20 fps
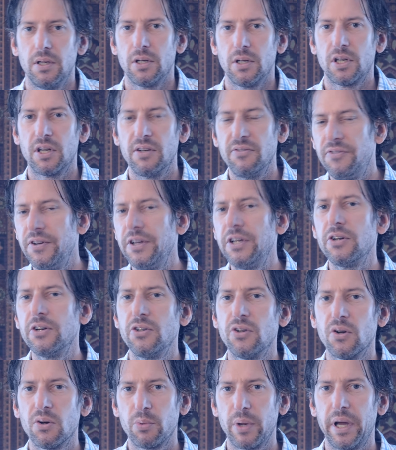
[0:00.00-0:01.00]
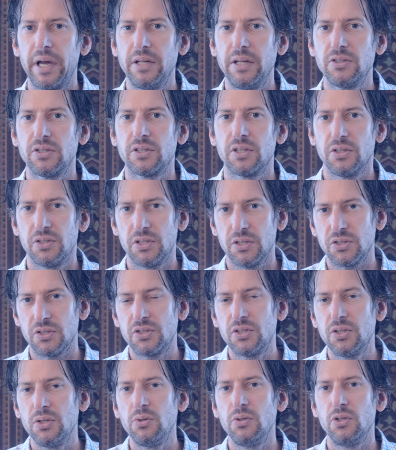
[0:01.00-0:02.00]
Configure your range to
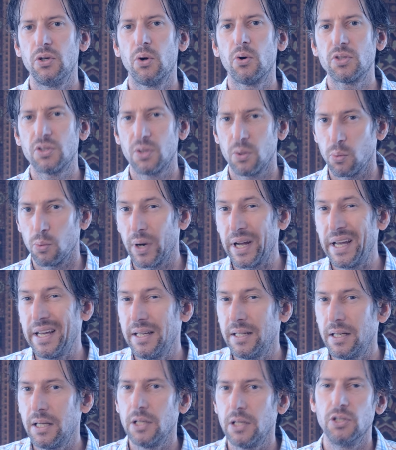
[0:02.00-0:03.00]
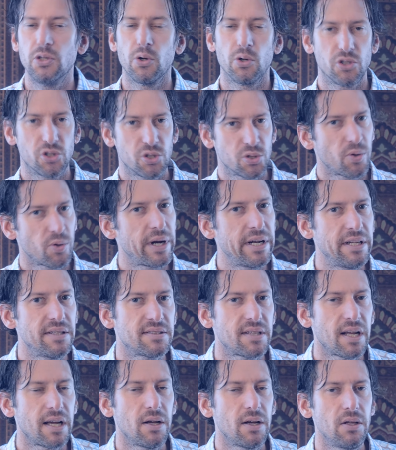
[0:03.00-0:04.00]
suit your terrain, your training
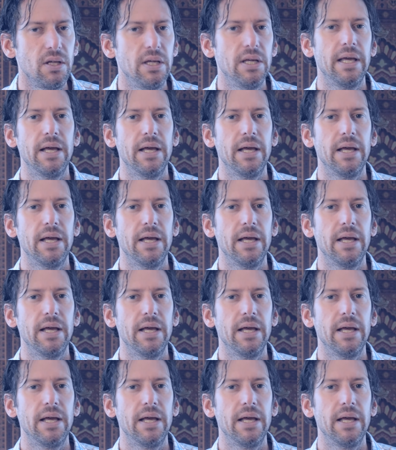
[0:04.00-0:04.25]
style,